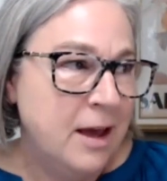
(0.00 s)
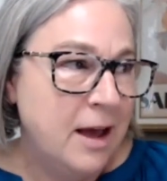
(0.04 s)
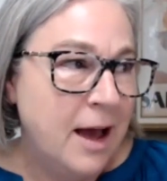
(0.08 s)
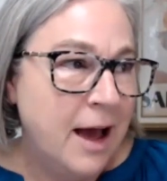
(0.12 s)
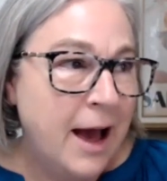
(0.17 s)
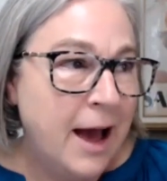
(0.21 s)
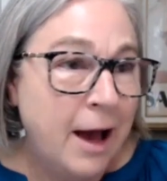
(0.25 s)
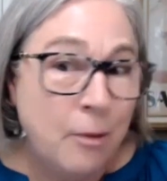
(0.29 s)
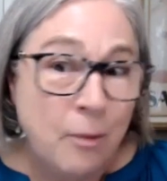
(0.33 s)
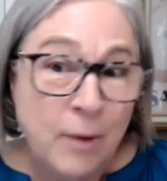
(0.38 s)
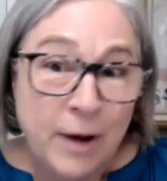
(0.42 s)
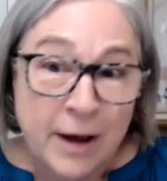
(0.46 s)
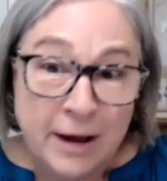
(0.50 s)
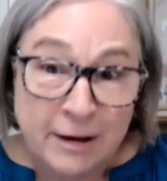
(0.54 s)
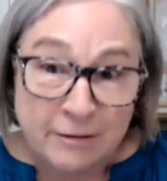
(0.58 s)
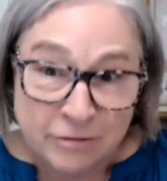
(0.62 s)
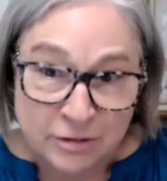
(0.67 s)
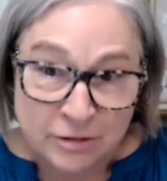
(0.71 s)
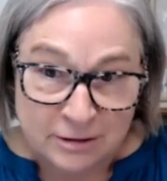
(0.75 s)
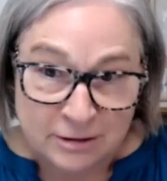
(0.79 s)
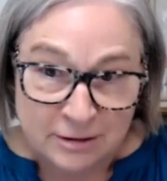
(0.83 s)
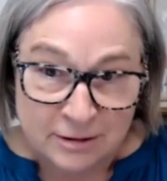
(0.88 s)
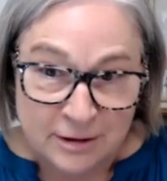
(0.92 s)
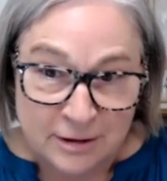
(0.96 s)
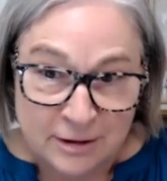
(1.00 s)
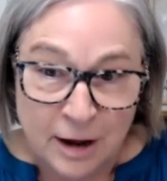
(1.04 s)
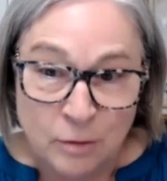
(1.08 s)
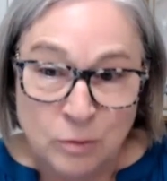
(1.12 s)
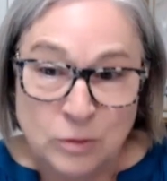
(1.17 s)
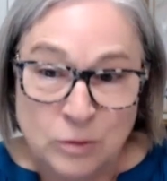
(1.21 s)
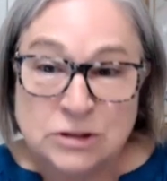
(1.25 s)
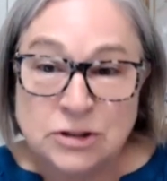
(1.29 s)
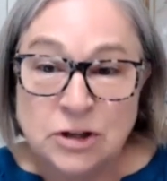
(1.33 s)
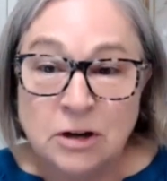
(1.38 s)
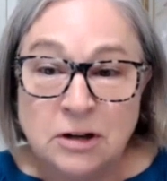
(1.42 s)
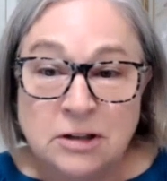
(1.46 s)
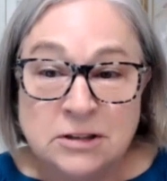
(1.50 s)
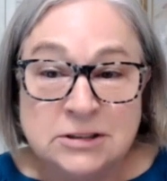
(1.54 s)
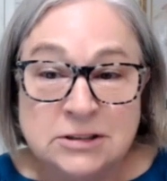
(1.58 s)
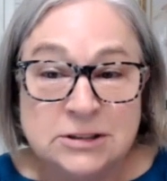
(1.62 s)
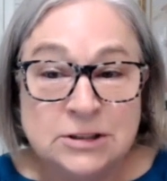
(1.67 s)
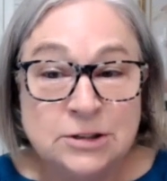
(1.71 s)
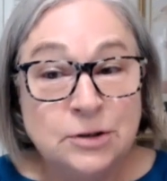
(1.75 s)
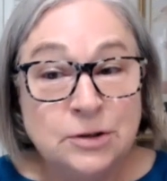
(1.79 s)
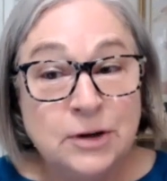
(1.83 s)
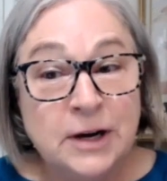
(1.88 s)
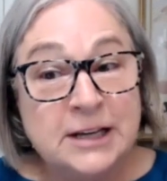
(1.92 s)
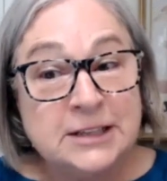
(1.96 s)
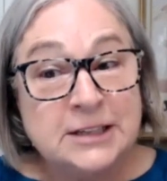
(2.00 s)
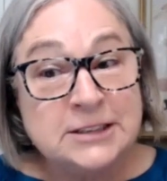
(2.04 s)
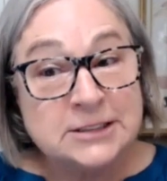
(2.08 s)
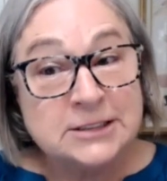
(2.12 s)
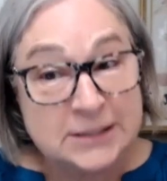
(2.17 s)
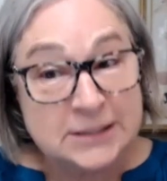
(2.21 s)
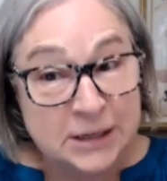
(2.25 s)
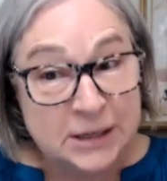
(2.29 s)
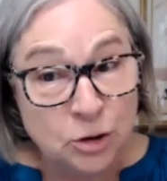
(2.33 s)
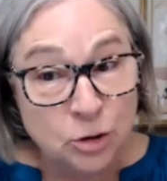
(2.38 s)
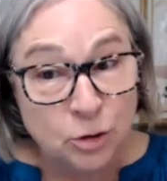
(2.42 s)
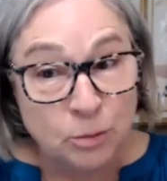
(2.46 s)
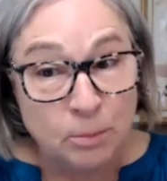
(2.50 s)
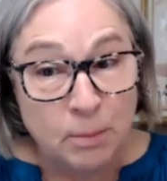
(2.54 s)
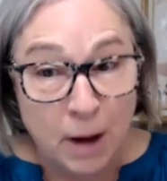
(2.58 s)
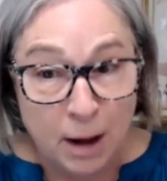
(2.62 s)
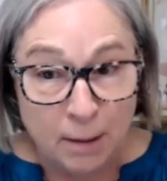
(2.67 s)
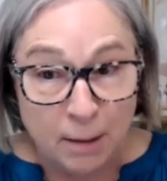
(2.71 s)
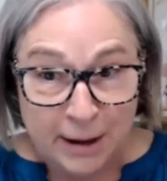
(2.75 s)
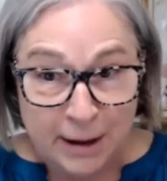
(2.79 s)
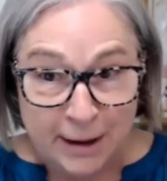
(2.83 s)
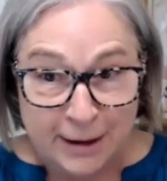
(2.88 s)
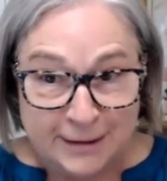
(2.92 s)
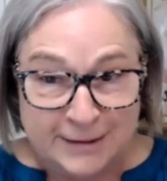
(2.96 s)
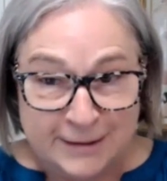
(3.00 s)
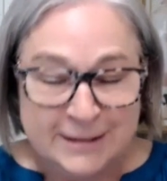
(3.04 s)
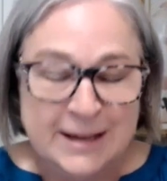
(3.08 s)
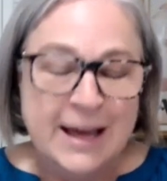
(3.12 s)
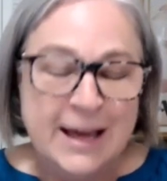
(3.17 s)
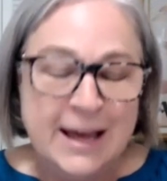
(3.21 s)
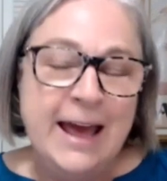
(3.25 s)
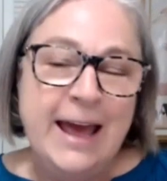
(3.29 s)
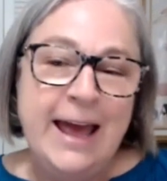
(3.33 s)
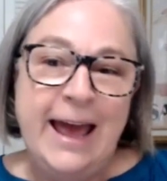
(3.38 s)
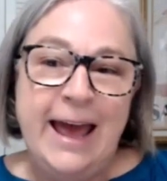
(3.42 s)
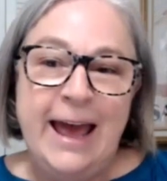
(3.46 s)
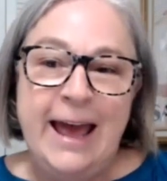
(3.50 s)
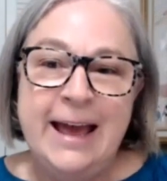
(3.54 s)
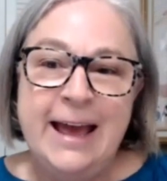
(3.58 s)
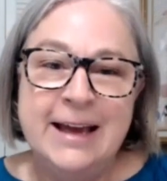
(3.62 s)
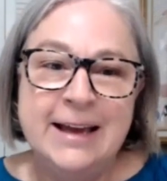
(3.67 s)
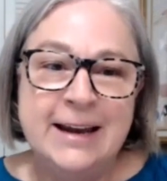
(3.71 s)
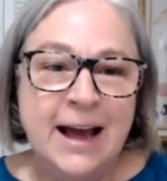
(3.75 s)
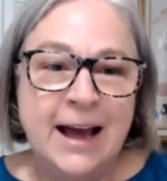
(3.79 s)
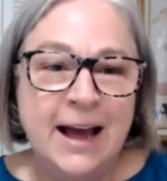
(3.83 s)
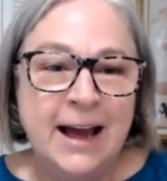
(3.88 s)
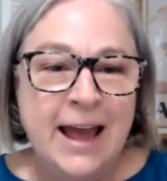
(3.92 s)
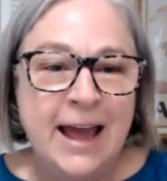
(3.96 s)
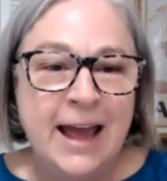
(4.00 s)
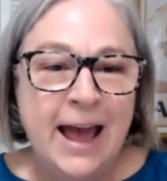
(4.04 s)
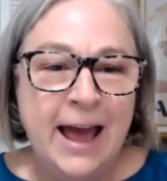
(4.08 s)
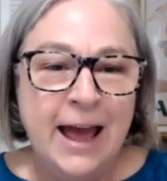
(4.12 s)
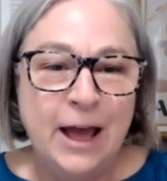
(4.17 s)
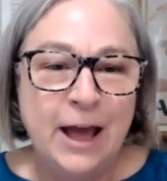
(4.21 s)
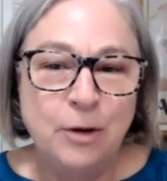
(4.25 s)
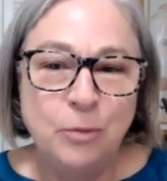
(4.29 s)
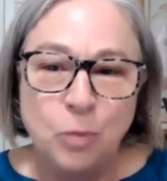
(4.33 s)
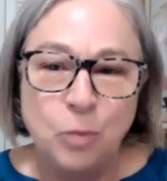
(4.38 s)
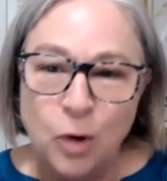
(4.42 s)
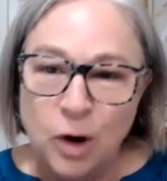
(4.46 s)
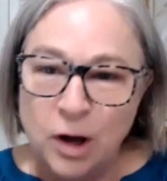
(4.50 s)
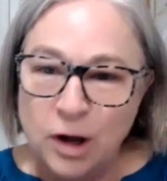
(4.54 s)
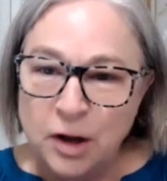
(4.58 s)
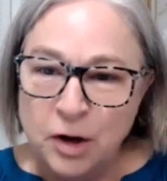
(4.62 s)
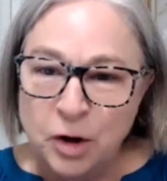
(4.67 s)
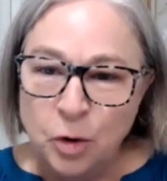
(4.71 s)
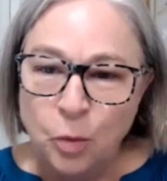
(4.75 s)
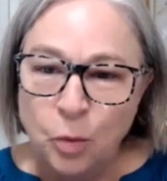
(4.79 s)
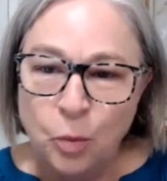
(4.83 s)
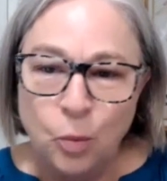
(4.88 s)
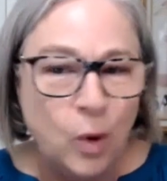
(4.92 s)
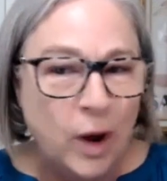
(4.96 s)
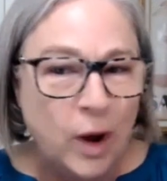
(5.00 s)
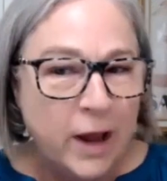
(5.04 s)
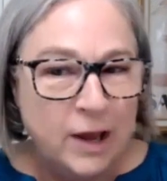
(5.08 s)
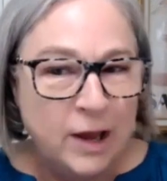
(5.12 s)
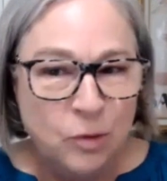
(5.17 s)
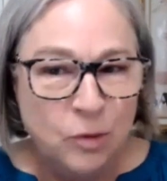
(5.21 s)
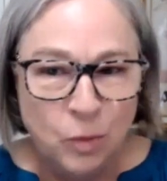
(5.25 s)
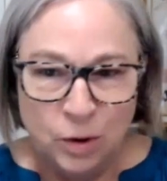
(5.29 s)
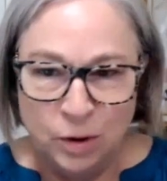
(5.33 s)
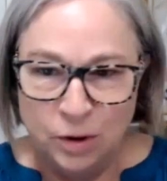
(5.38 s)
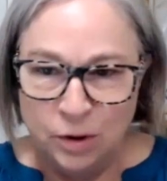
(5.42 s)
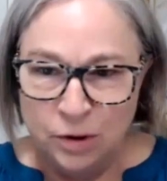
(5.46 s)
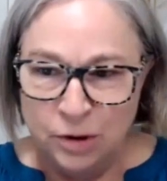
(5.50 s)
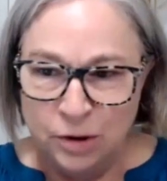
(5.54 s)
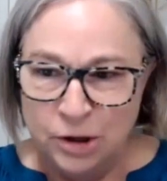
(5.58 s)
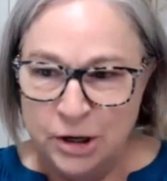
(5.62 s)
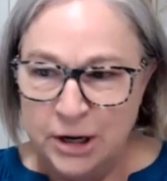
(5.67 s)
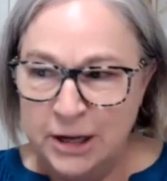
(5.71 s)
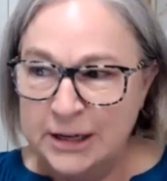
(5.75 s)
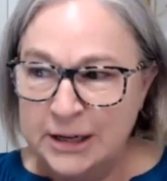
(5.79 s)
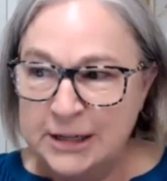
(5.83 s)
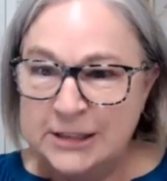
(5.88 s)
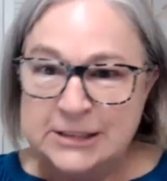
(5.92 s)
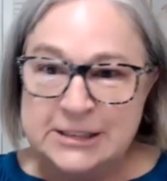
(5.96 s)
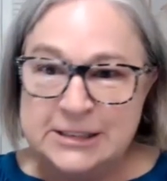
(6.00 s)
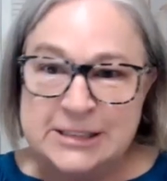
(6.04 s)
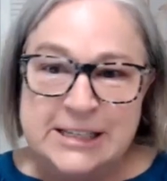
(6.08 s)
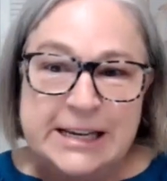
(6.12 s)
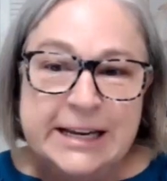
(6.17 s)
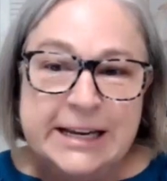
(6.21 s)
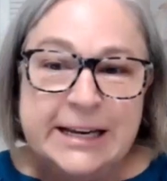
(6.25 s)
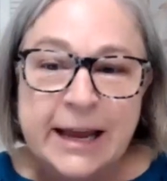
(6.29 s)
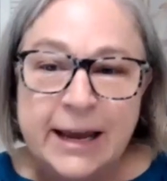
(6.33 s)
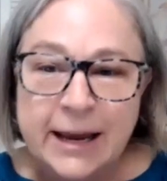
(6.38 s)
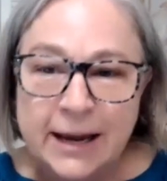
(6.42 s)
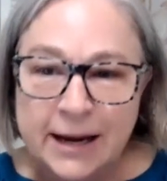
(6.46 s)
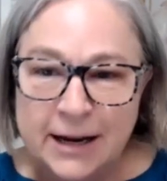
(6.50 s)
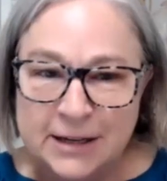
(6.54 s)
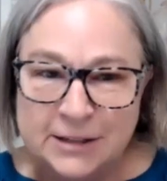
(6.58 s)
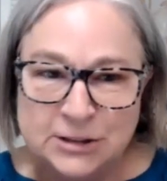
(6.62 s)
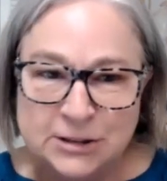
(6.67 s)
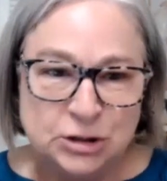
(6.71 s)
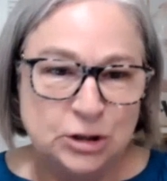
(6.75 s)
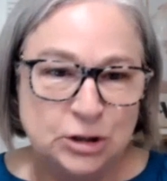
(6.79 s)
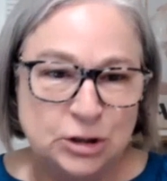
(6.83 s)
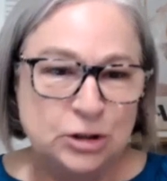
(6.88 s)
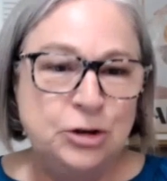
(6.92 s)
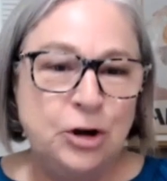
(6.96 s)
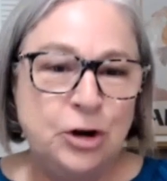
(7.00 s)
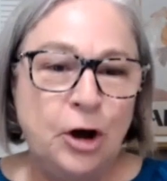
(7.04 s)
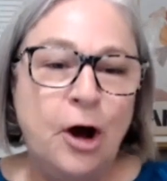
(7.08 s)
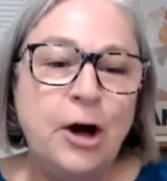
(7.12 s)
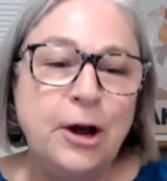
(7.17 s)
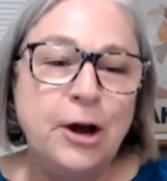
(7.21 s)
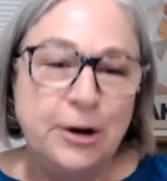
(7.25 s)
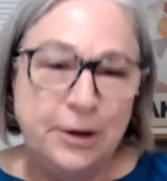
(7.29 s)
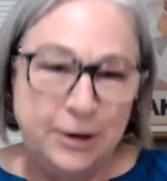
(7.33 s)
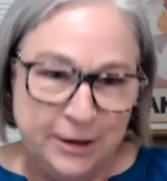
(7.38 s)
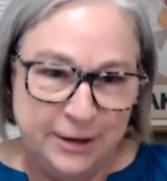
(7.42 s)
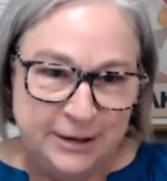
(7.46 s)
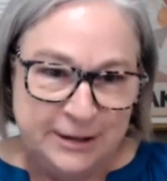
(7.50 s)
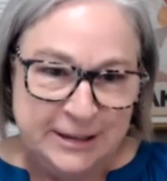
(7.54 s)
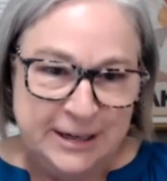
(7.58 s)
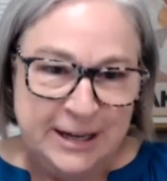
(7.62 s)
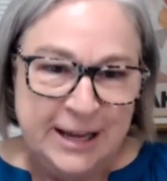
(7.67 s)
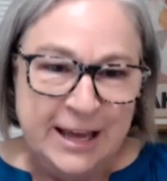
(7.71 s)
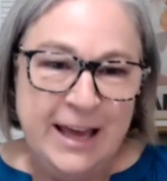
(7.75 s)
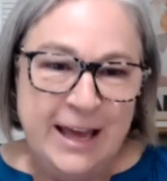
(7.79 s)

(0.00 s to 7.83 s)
However, I was also a single mama, and I had one wayward teenage daughter,